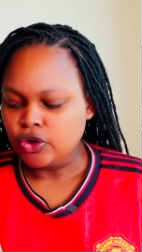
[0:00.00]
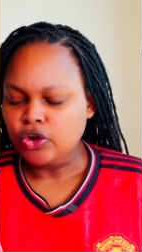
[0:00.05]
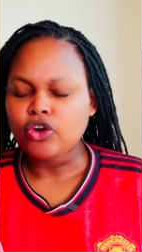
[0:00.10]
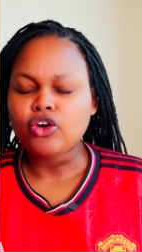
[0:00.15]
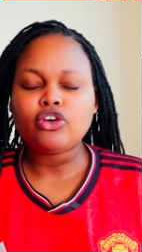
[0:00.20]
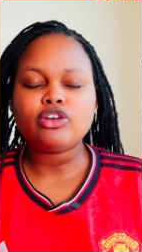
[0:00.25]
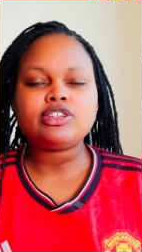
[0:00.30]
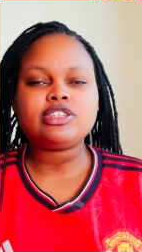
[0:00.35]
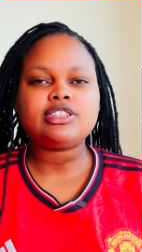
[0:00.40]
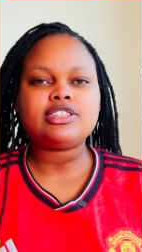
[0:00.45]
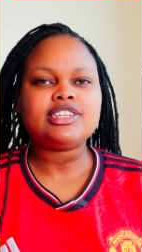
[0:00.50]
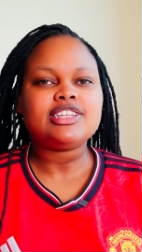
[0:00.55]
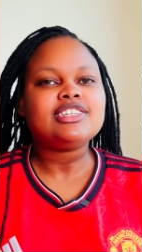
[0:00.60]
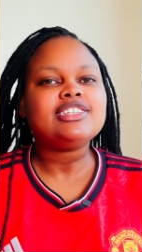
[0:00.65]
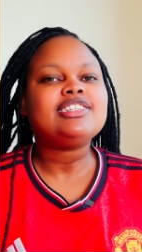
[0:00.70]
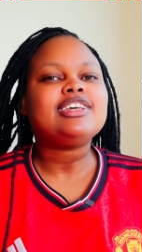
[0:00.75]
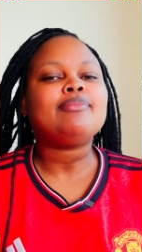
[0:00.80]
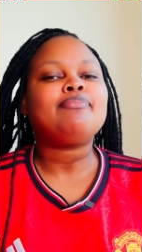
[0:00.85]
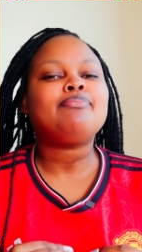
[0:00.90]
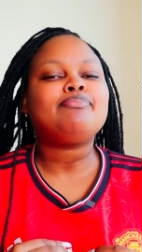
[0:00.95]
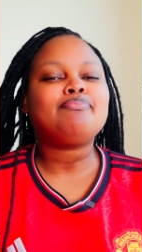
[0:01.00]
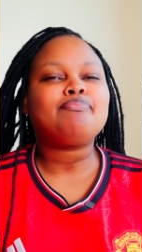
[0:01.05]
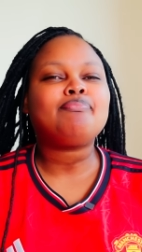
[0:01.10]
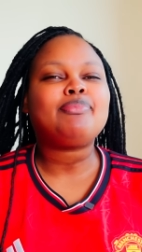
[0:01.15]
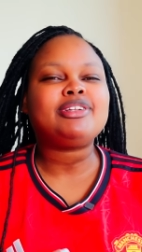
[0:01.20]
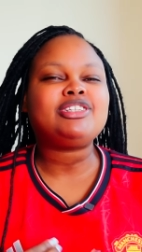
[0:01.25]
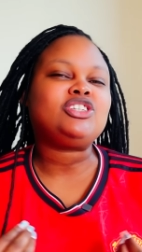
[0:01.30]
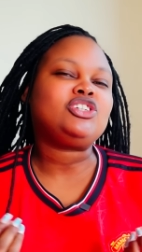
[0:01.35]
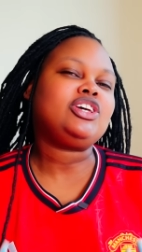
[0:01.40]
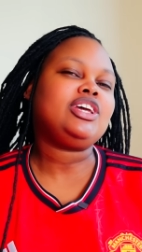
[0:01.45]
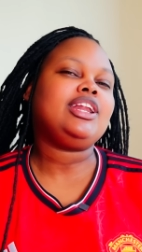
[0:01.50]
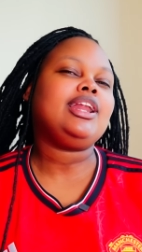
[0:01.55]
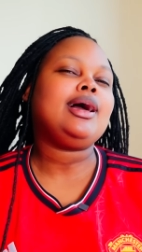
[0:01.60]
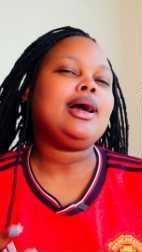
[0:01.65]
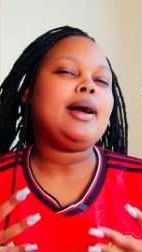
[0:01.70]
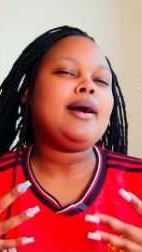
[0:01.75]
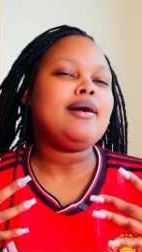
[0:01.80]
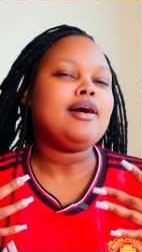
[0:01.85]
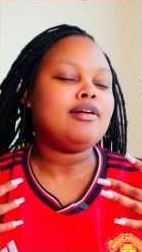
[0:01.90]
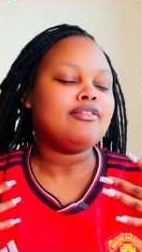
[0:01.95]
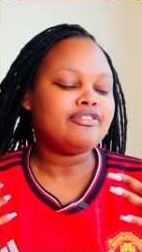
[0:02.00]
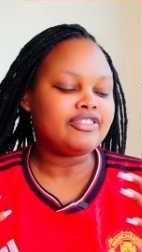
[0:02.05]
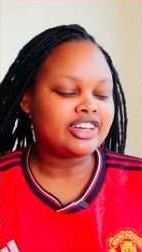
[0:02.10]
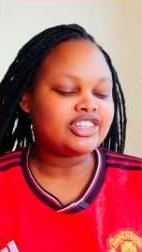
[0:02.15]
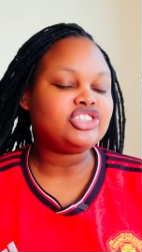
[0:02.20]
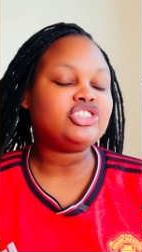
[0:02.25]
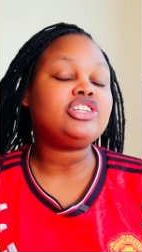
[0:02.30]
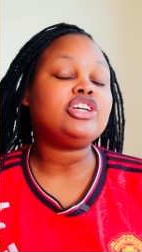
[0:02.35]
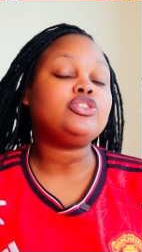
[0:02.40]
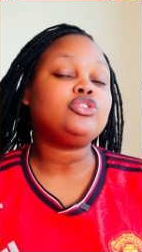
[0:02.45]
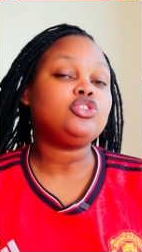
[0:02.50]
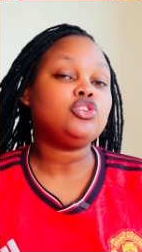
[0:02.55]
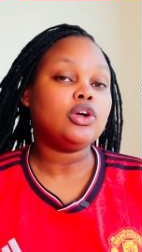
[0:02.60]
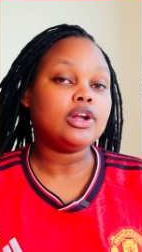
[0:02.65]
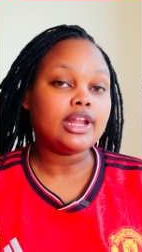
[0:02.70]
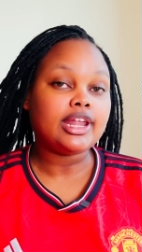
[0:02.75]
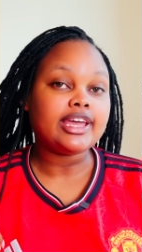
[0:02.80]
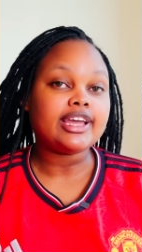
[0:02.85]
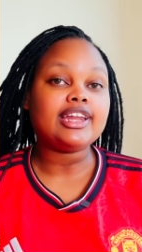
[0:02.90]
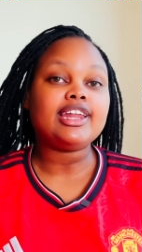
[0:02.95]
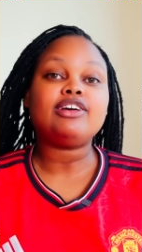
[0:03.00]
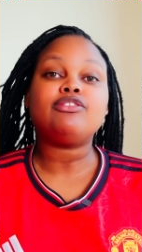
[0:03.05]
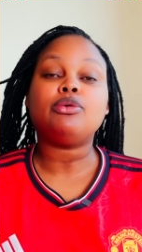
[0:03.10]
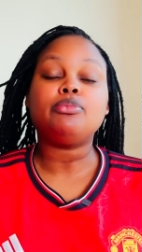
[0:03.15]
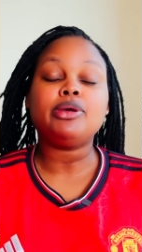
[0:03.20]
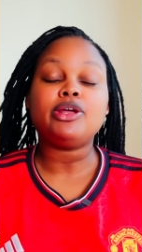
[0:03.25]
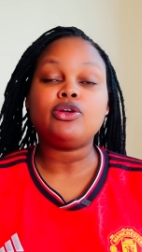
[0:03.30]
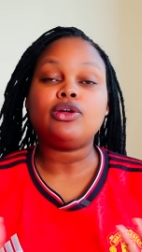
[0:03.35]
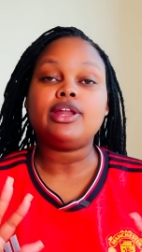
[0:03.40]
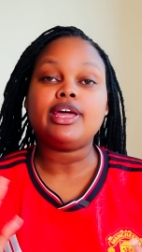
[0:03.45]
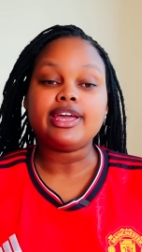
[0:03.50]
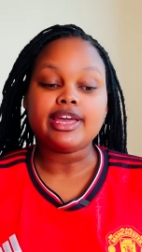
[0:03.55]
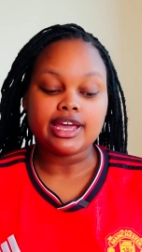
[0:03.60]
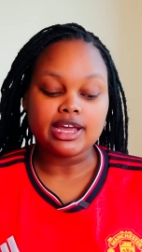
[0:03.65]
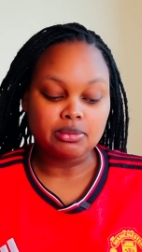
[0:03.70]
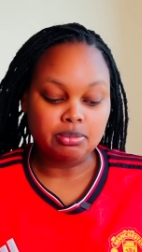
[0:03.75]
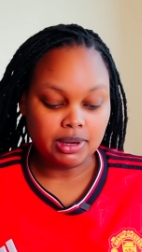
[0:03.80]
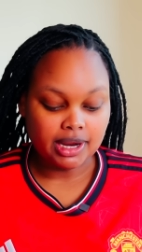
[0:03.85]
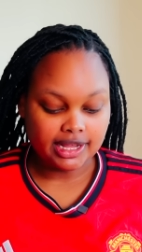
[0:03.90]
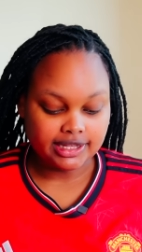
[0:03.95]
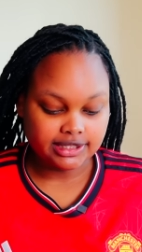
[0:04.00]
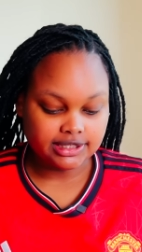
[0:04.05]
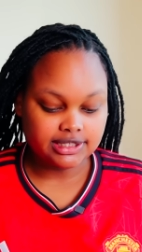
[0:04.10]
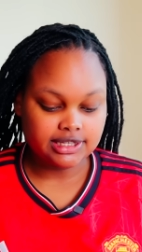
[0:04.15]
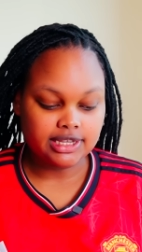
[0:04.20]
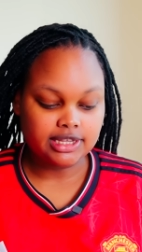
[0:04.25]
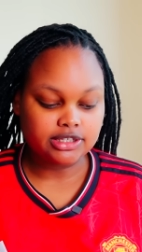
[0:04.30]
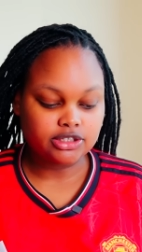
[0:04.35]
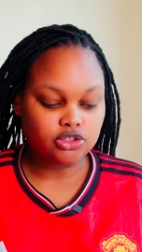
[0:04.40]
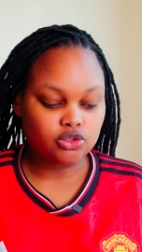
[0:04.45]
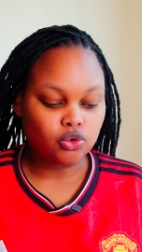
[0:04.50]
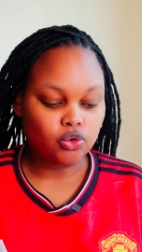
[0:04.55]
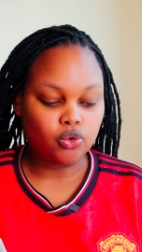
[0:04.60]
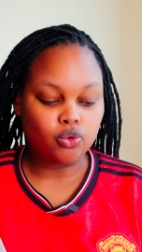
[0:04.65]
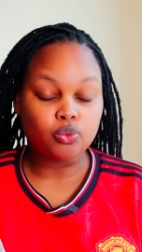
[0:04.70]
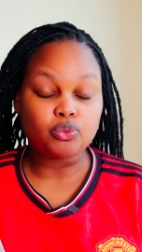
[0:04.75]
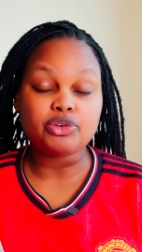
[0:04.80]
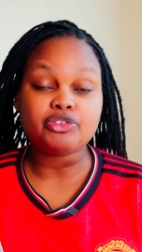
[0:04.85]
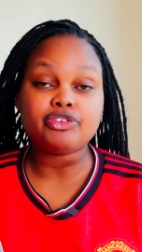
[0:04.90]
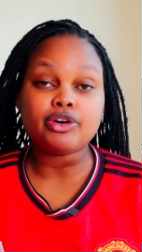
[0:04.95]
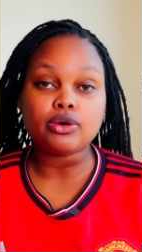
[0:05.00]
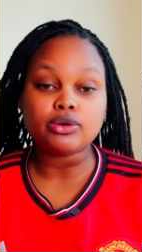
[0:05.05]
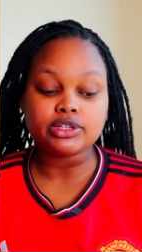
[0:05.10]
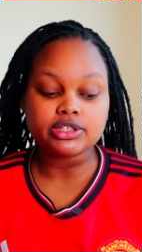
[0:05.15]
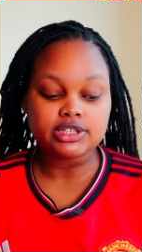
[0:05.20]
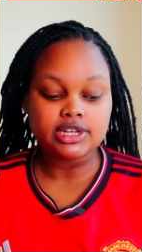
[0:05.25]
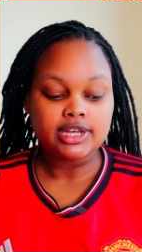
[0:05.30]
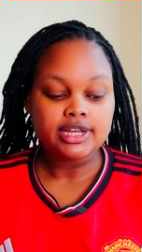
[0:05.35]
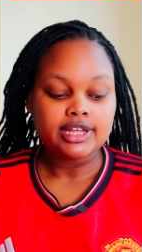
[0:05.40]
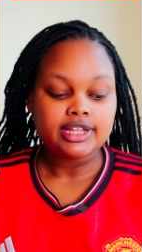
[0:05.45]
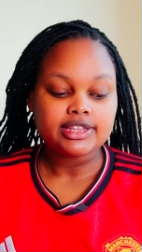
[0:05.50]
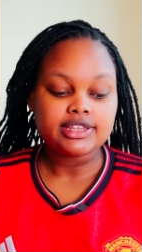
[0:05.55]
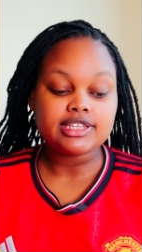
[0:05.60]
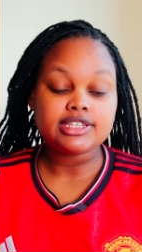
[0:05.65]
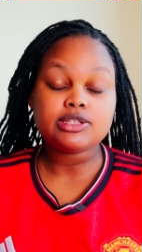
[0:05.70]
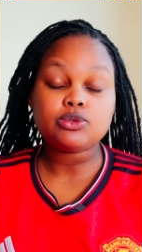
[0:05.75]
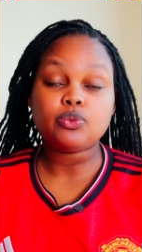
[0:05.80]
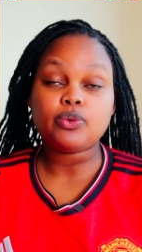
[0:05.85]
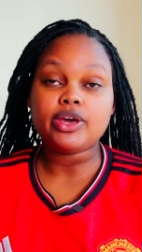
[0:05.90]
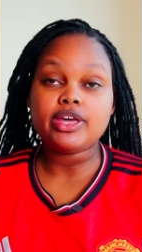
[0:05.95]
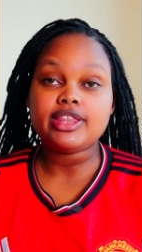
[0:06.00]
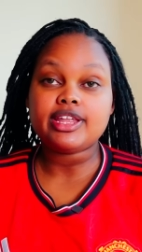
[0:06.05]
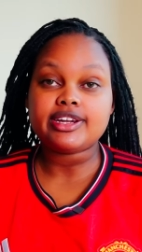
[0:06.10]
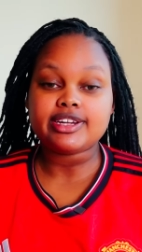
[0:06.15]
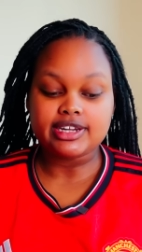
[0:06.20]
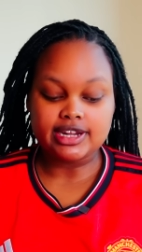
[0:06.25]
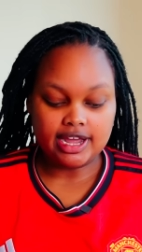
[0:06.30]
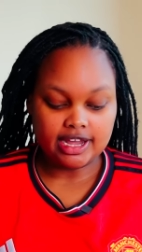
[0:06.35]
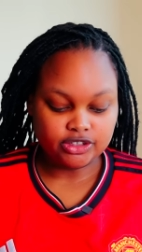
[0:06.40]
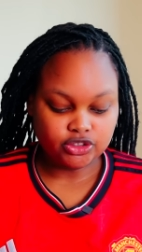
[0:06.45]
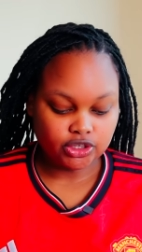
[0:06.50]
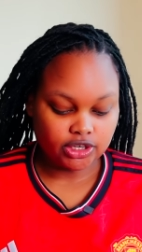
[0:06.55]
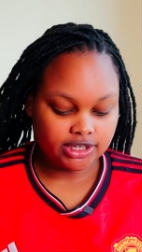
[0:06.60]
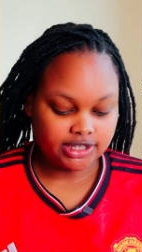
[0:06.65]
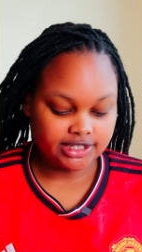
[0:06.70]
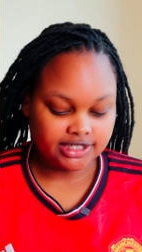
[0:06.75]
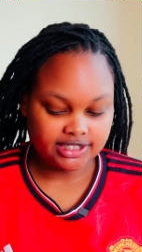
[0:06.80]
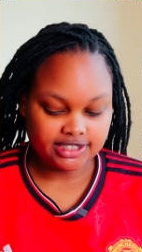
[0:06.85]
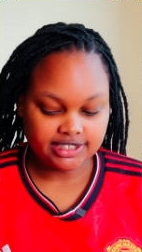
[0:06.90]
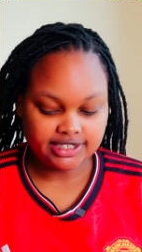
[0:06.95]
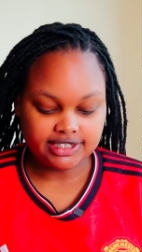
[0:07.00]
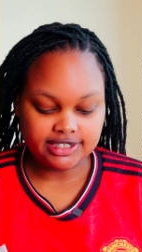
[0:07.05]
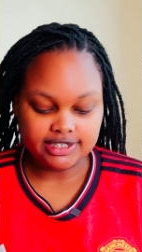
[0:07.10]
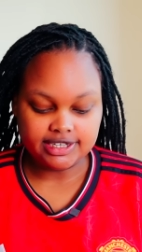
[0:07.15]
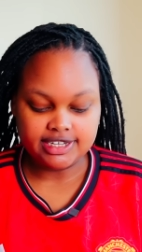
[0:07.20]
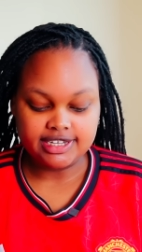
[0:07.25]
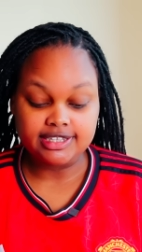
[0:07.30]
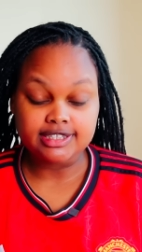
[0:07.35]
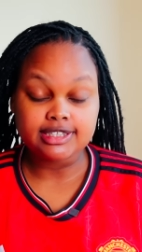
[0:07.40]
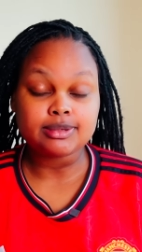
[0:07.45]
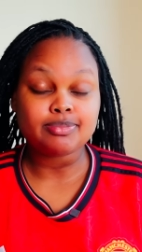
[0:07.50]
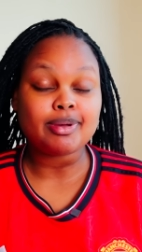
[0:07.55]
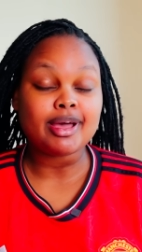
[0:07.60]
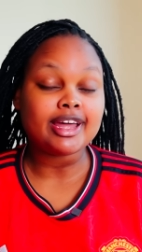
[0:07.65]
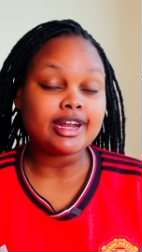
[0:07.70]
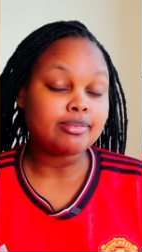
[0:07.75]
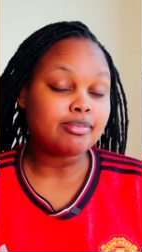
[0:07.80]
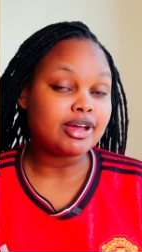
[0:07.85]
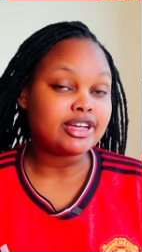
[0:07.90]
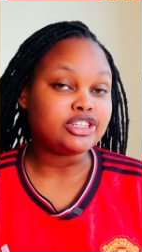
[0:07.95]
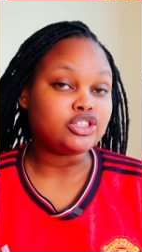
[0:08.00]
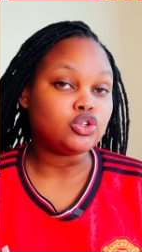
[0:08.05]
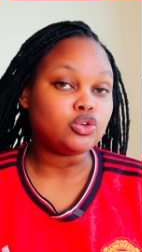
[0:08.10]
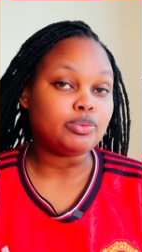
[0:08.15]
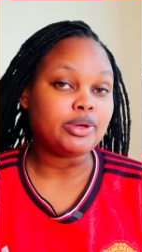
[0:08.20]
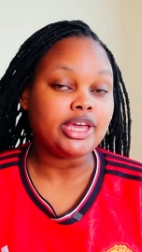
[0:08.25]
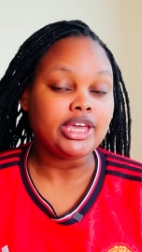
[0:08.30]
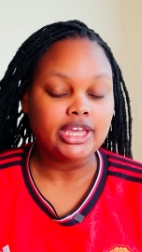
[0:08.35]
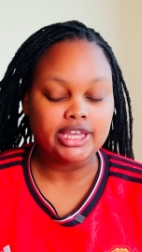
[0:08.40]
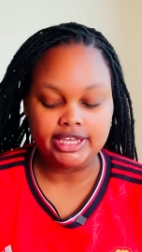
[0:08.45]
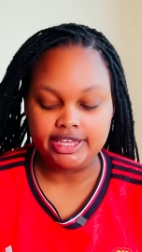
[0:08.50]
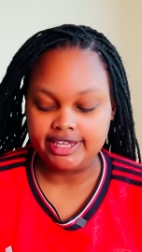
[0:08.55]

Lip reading: Or there's a particular veggie that you don't like. Like for me, I don't like eggplants. So we found this way that actually is inspired by Dobby.